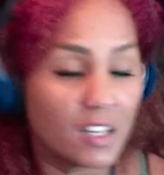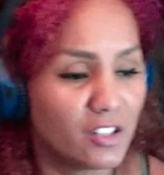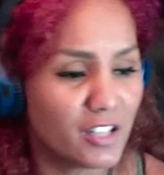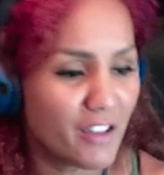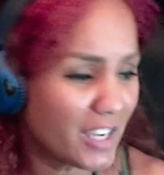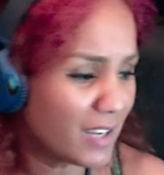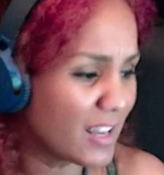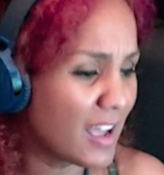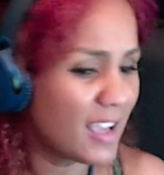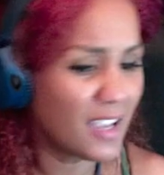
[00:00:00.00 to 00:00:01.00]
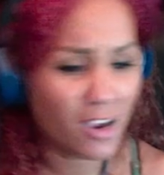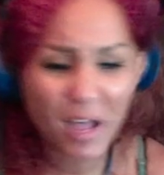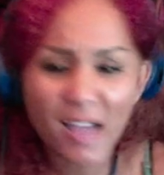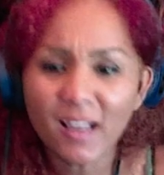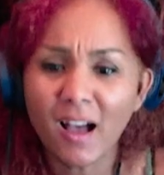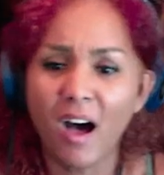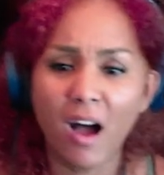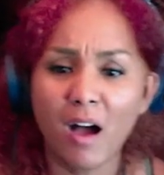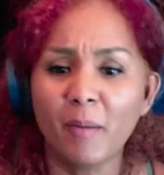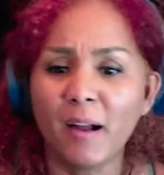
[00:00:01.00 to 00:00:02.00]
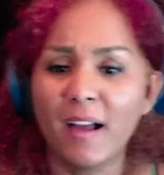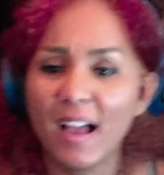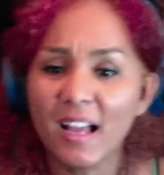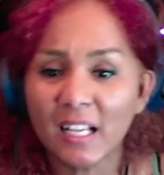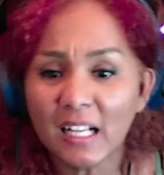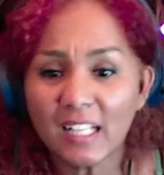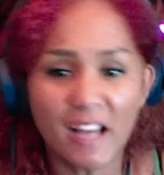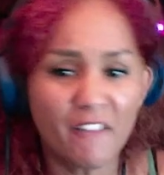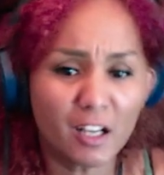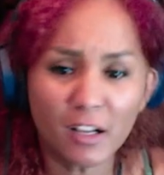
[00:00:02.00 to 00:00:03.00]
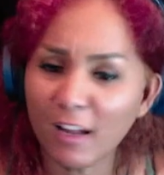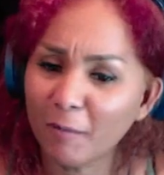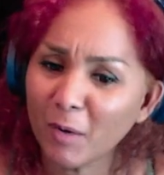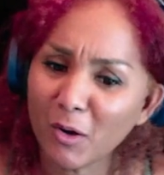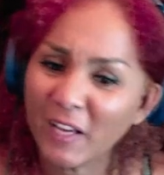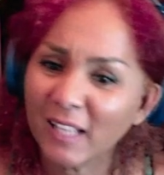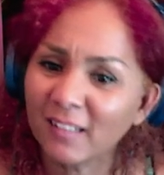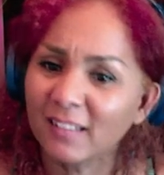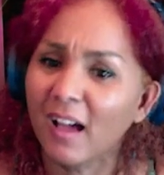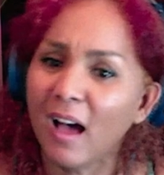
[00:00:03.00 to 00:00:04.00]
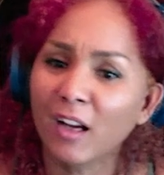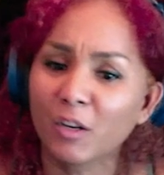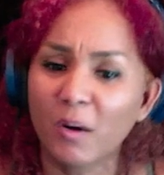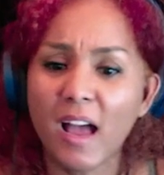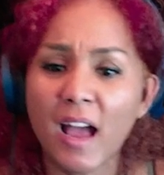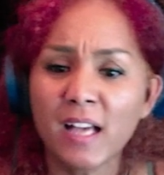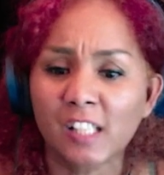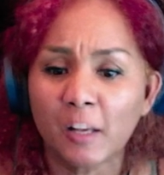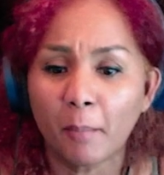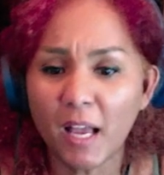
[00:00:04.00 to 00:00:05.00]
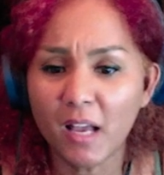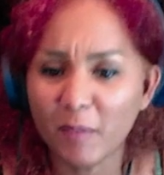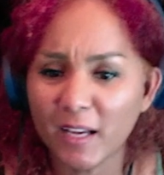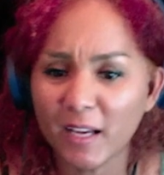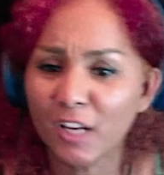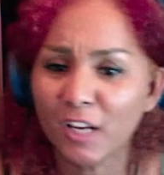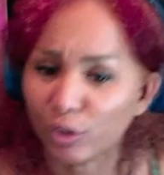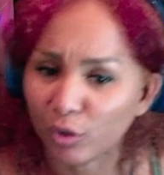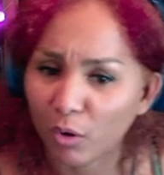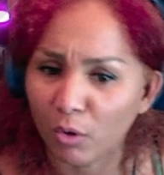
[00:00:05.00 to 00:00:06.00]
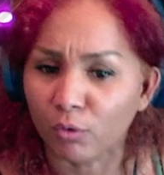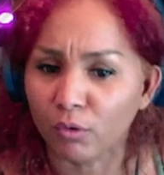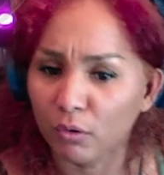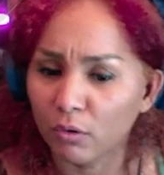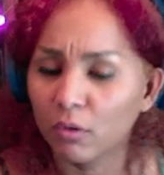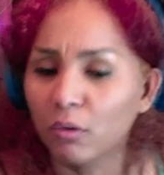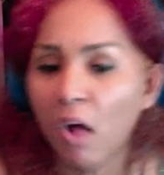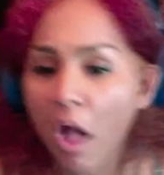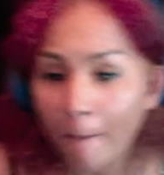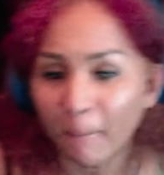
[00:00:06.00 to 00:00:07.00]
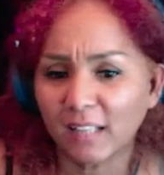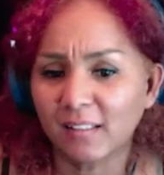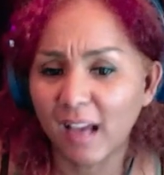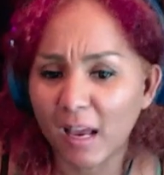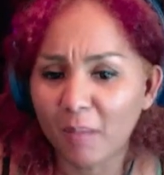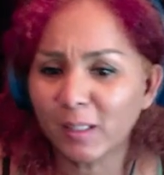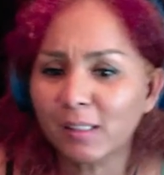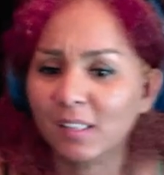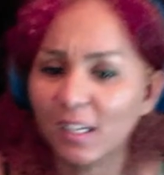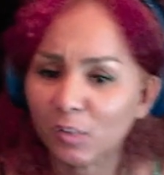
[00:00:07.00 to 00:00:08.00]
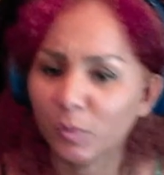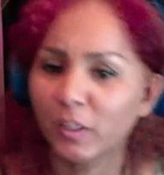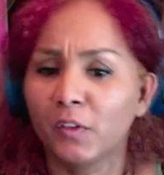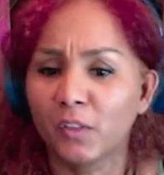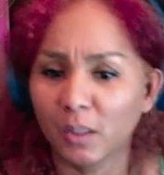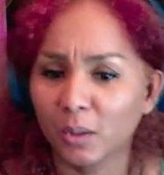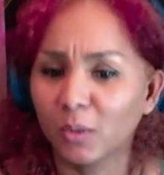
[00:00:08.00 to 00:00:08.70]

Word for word: You're never gonna hear my heart break, never gonna move in dark ways. Baby, you're so cruel. My diamond stays with you.